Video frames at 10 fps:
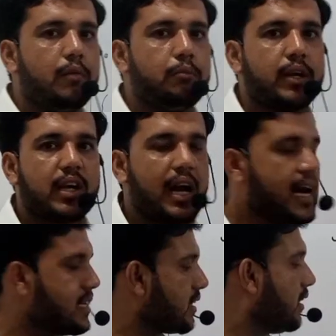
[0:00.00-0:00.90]

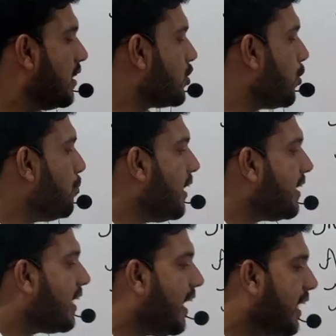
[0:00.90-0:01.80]
because to
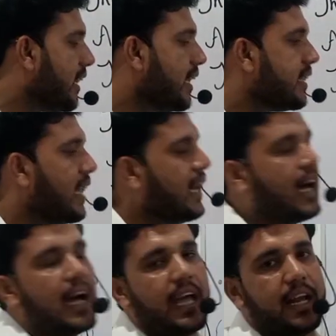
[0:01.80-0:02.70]
maintain the
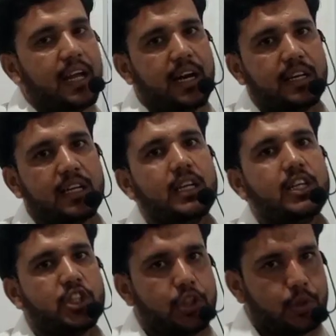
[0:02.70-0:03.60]
law and order
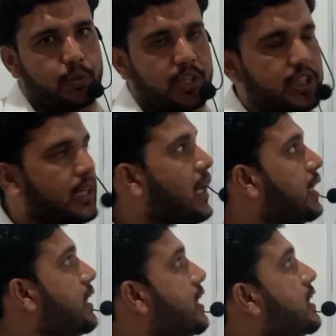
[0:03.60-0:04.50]
situation.
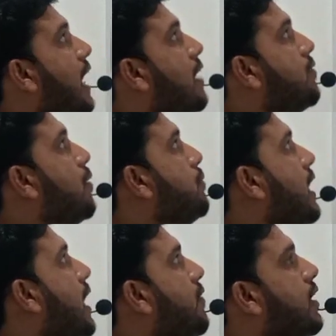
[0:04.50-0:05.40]
This type of
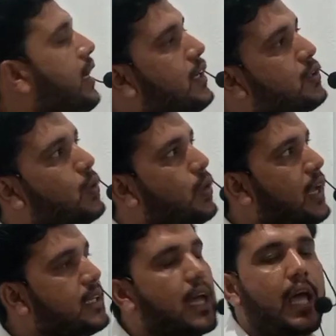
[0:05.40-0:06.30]
behavior is known
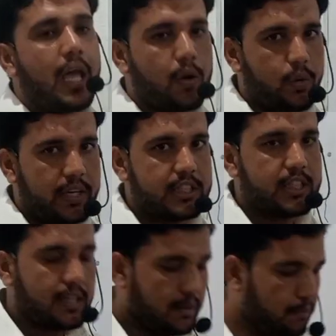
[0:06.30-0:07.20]
as
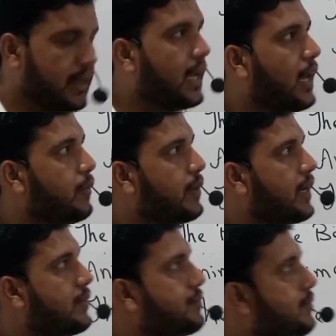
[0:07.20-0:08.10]
agonistic behavior.
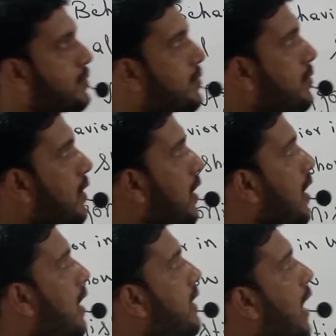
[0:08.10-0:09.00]

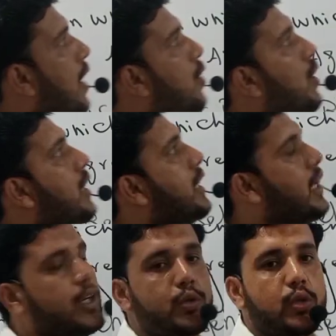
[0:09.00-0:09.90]
Now,
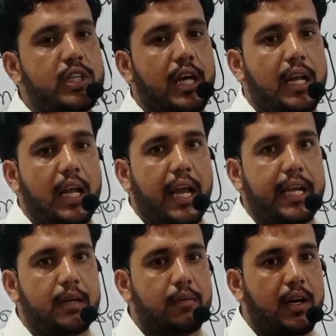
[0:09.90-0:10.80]
territorial
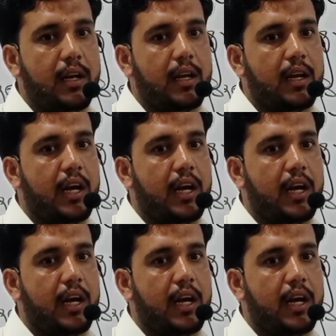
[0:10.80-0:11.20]
animals,